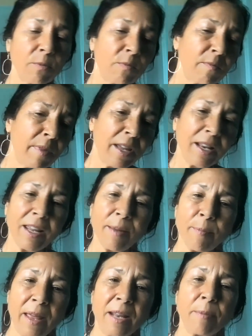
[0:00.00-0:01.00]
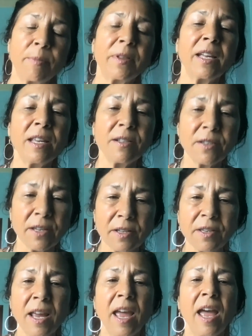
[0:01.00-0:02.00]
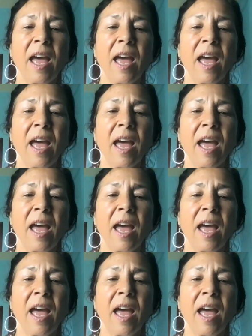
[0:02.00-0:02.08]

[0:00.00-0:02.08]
many, many places.